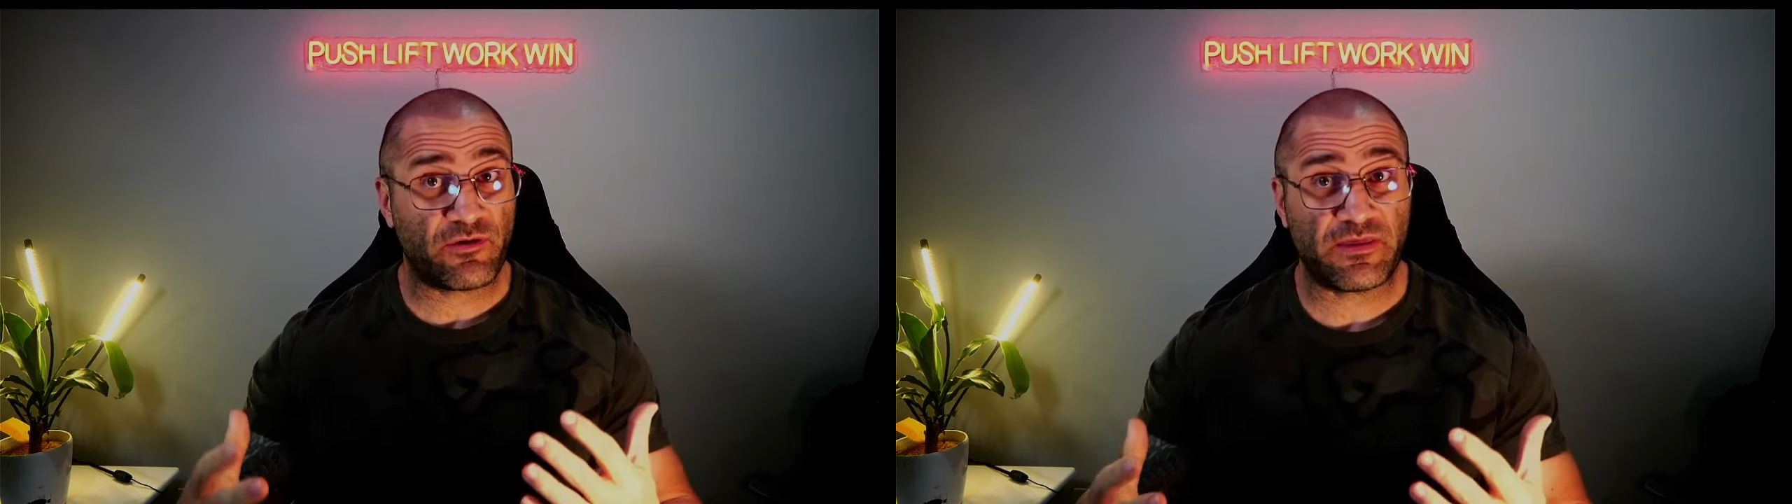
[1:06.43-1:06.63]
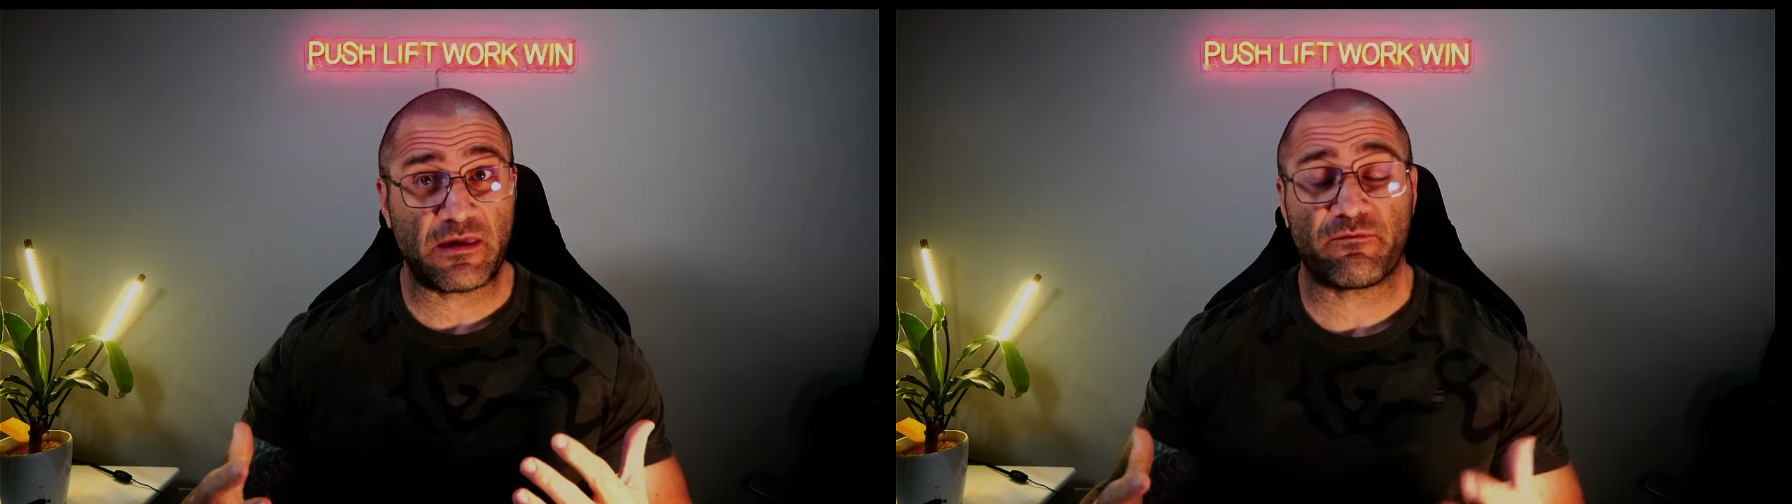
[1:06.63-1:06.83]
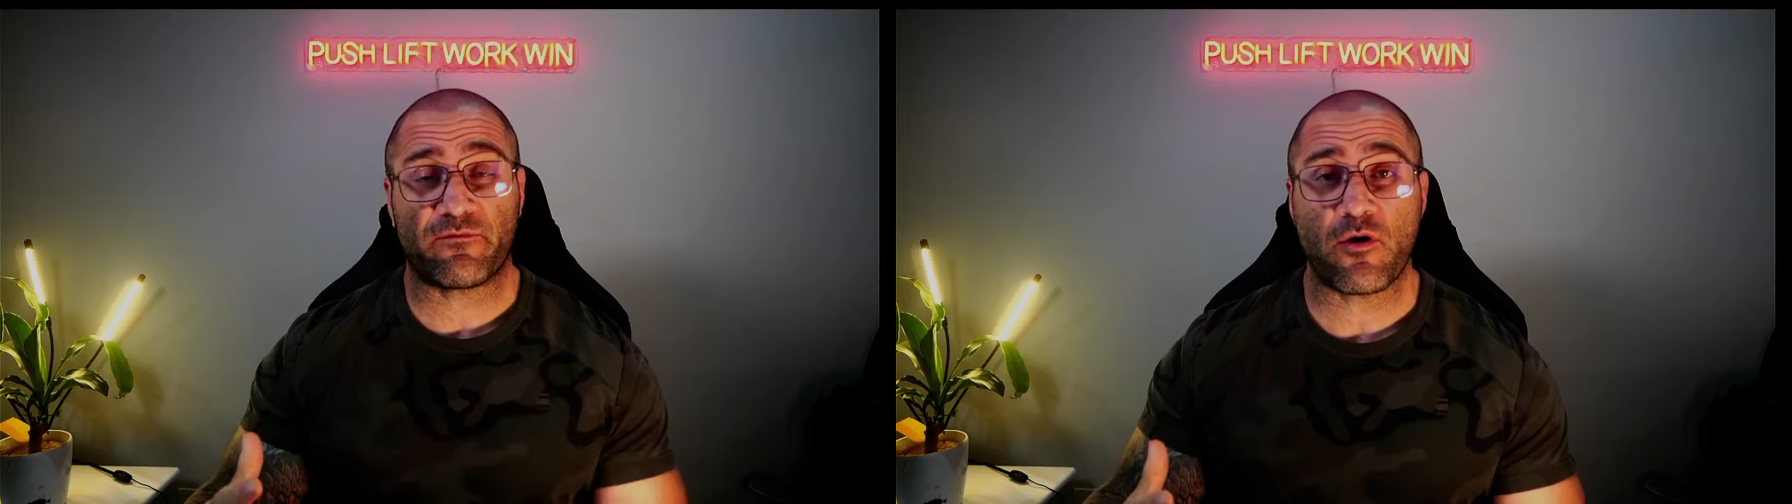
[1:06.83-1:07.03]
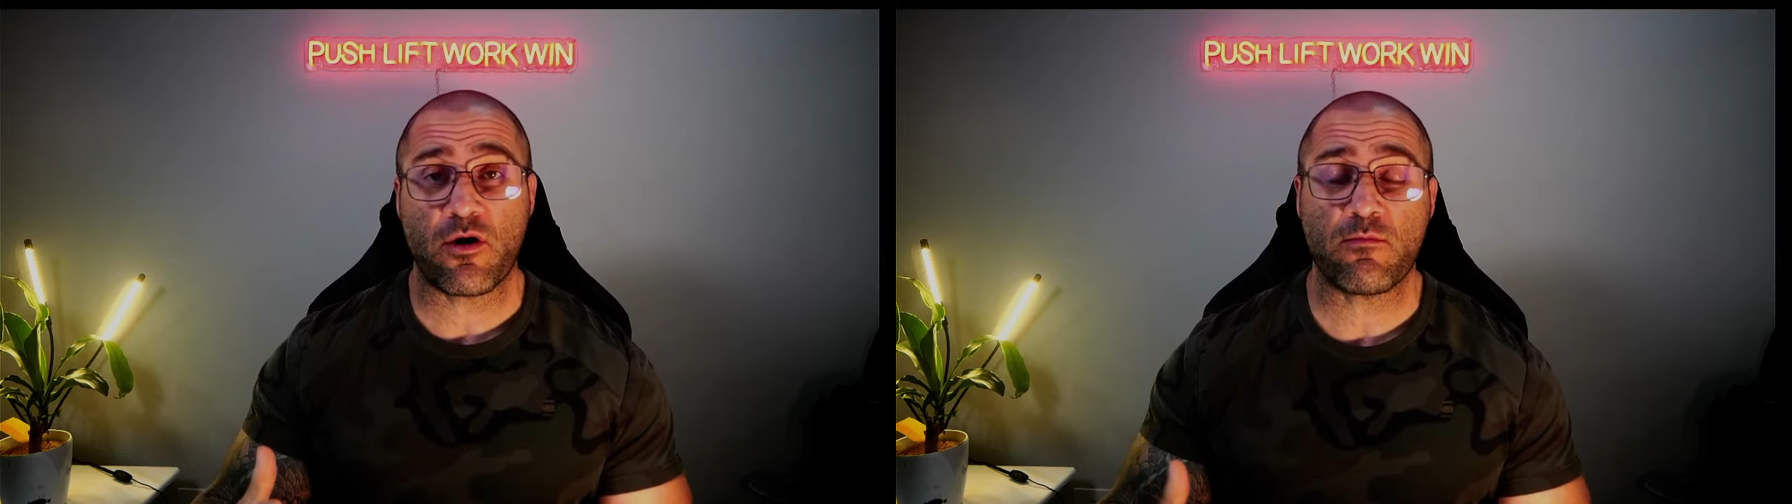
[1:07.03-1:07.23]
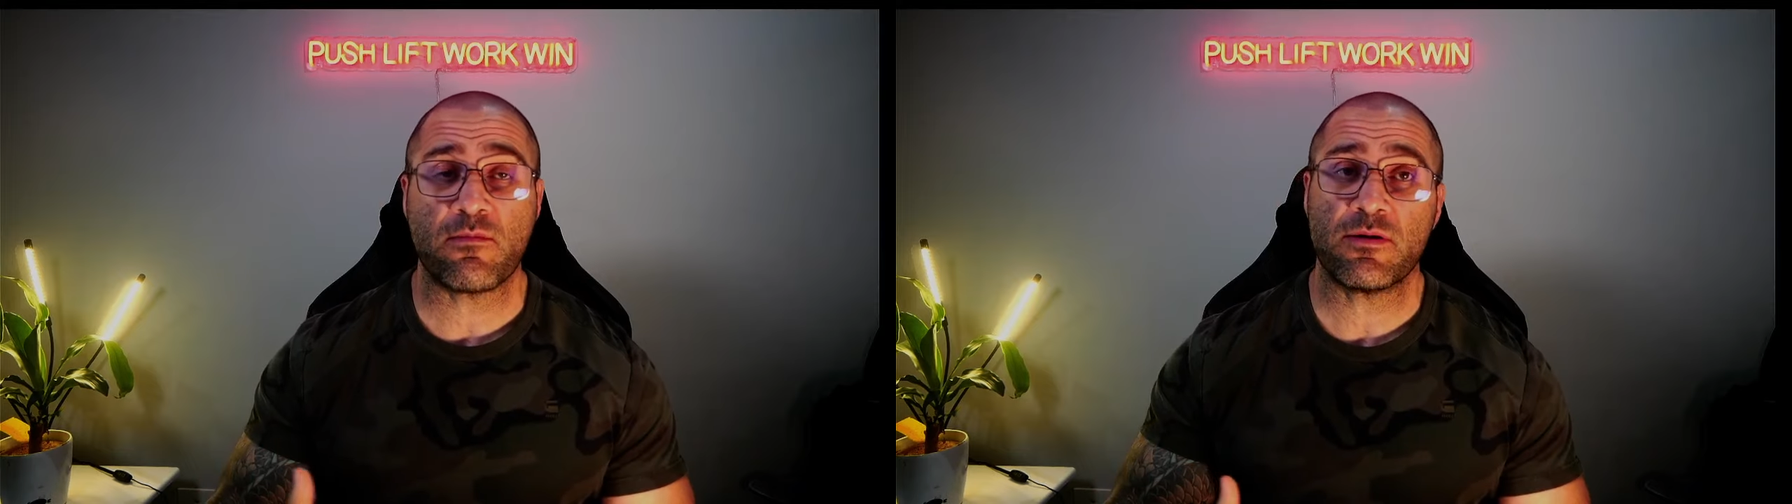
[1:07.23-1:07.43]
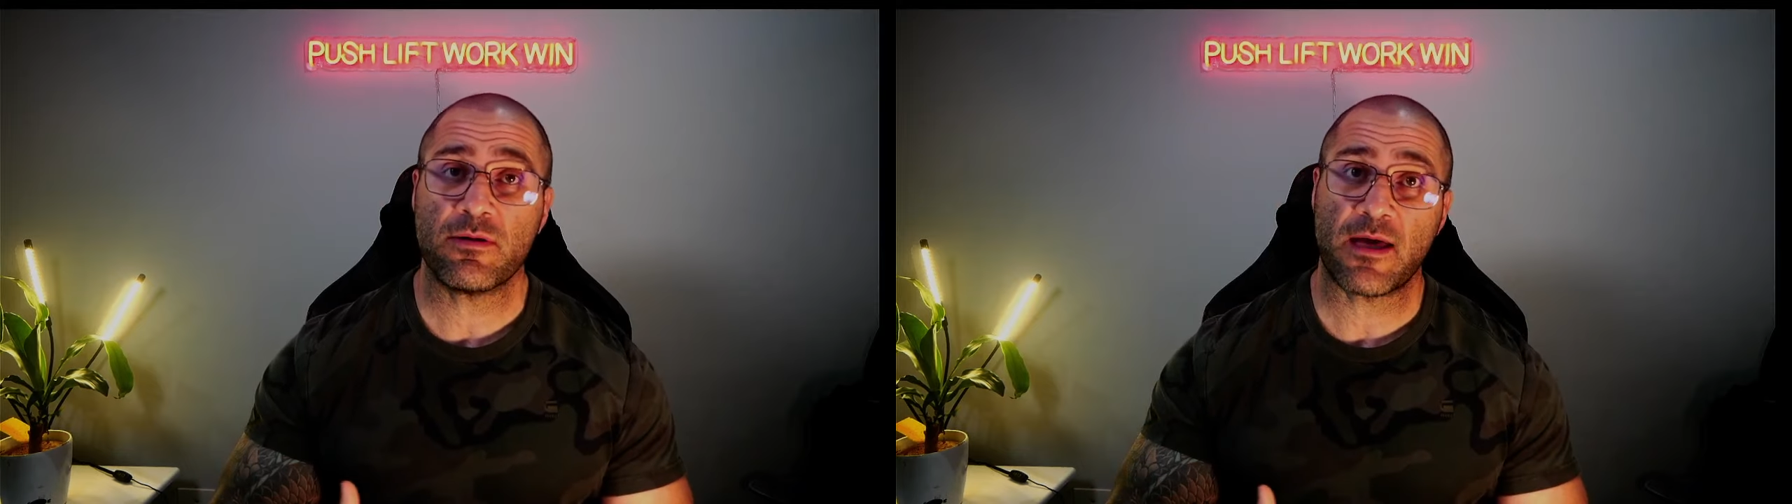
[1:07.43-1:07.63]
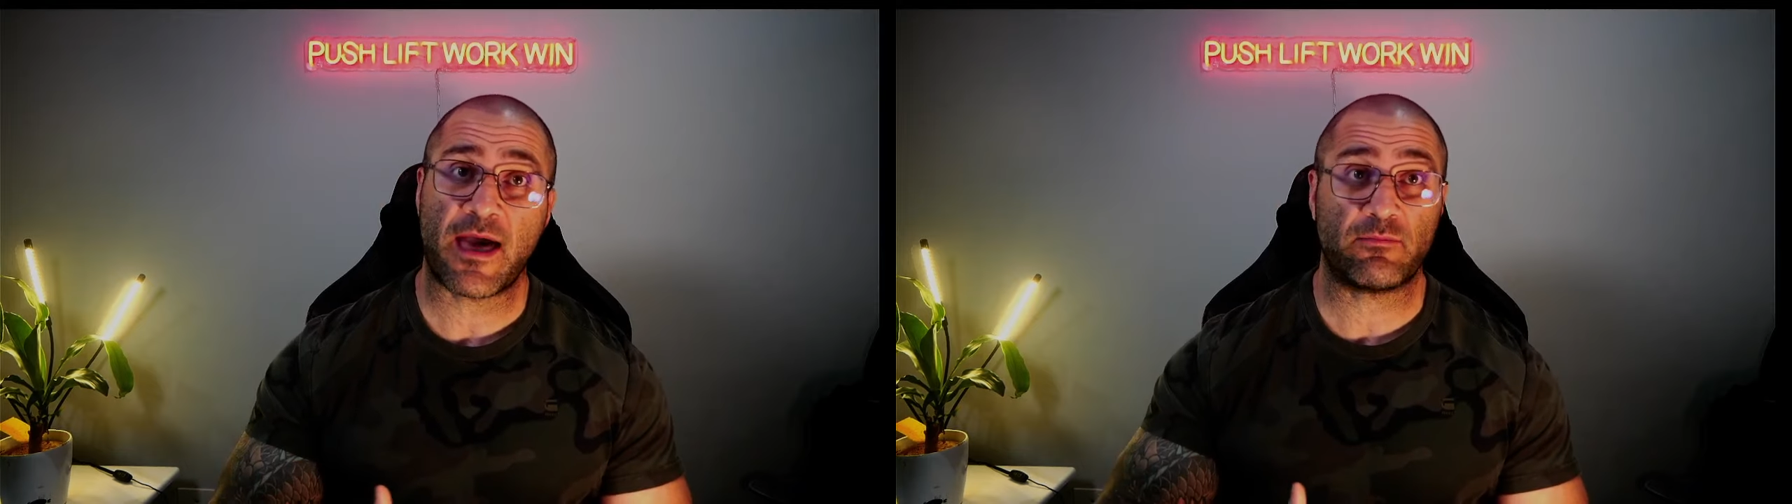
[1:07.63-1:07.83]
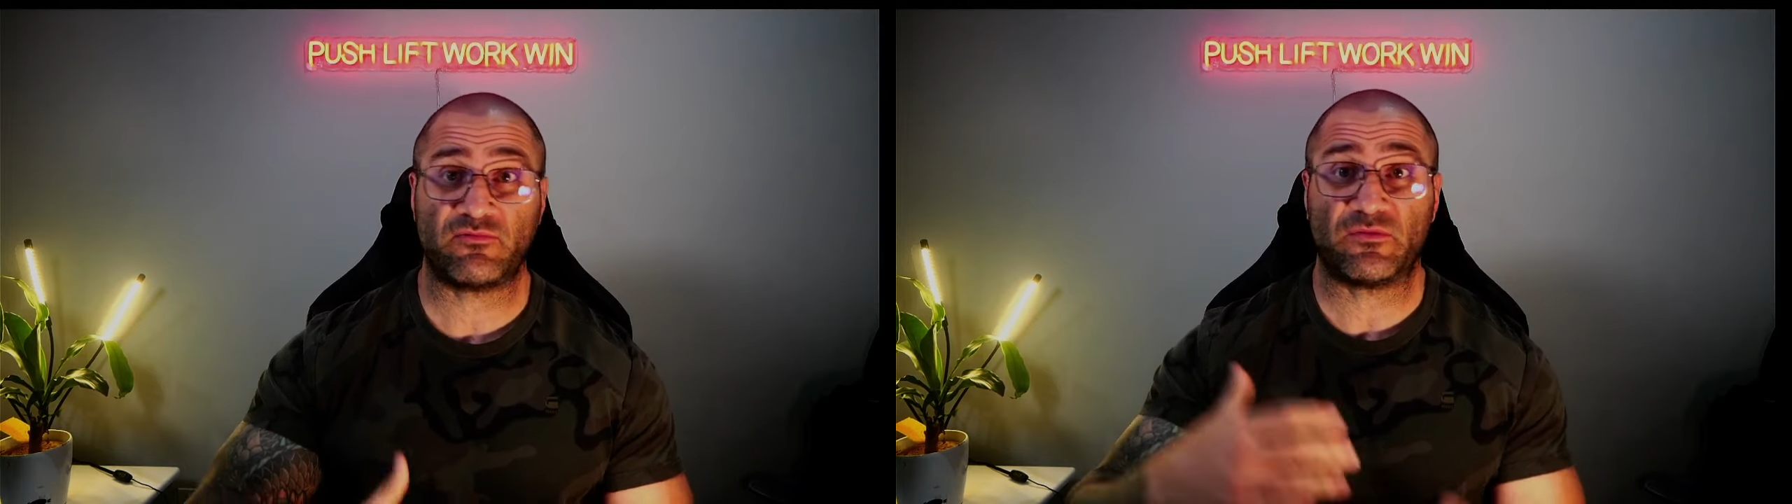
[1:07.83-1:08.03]
from
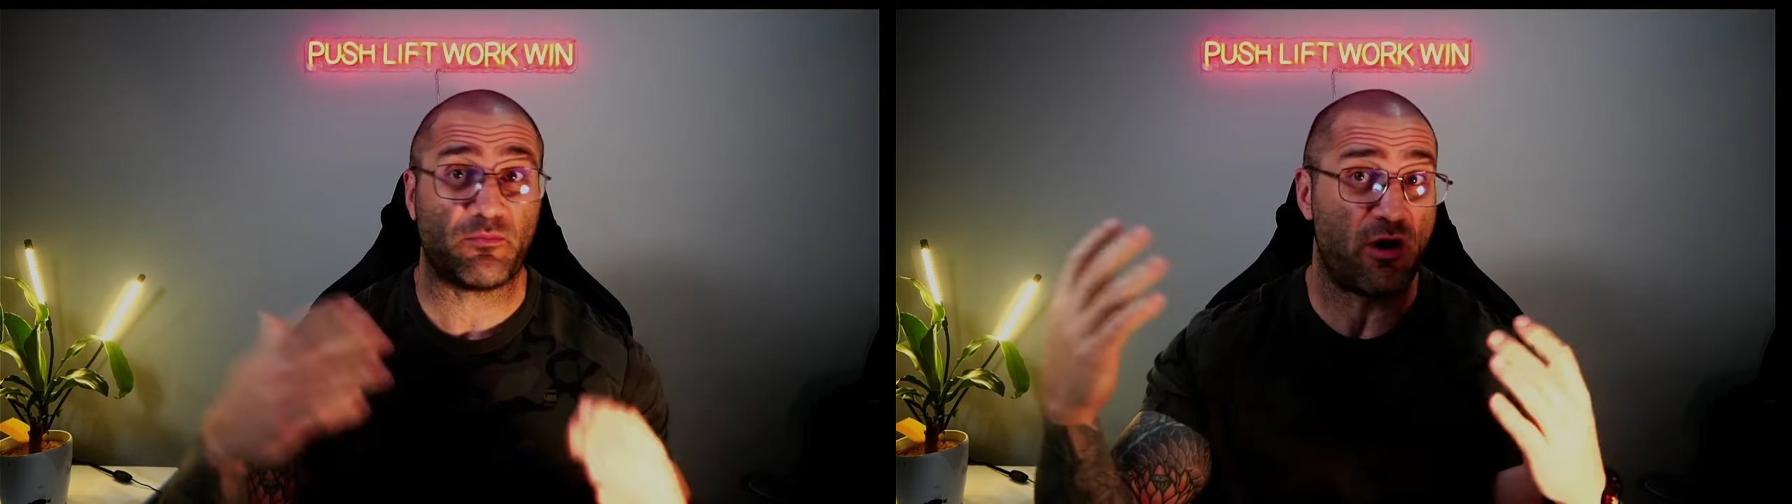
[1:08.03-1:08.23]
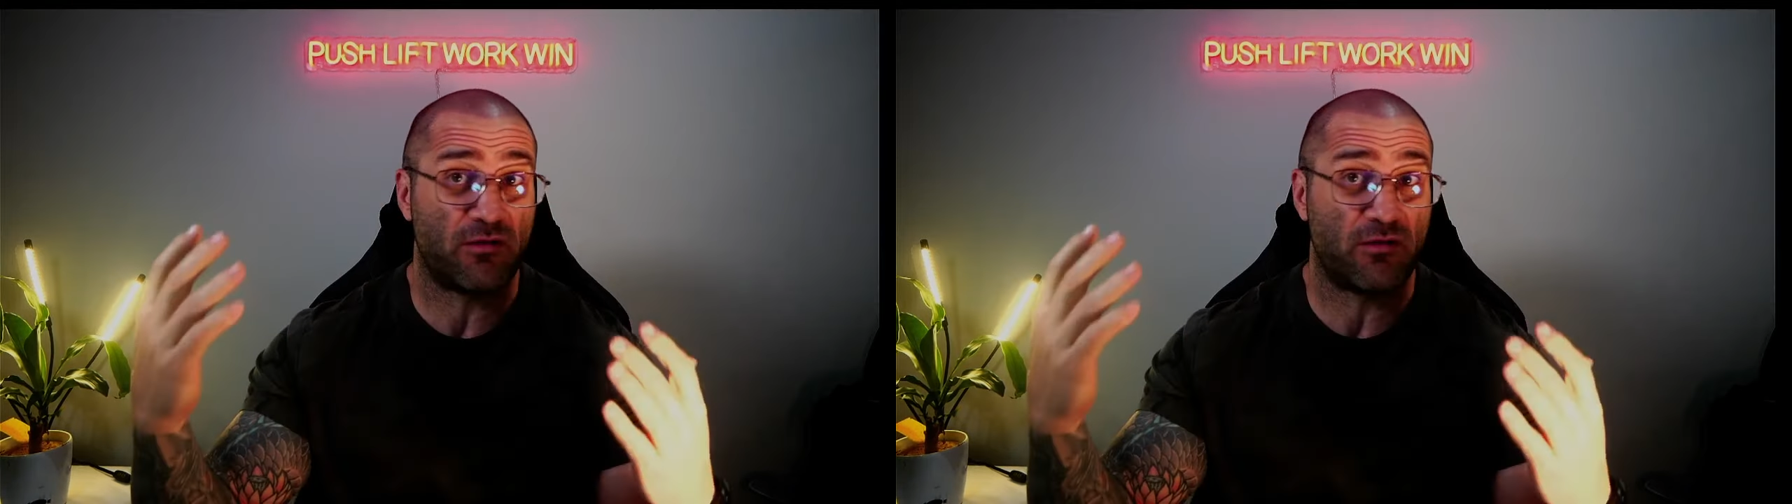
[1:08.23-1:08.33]
just my